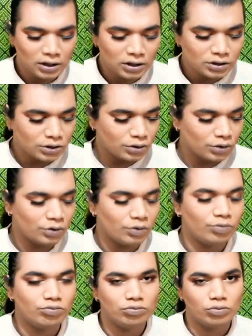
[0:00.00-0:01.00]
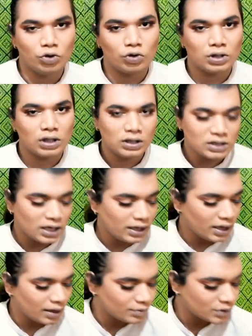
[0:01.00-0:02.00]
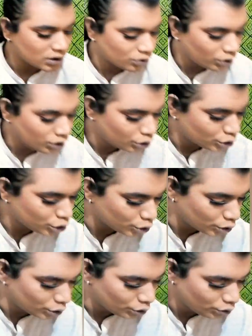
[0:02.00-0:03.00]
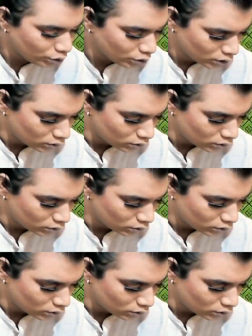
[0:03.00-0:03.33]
So more than telling, I'm just going to show you.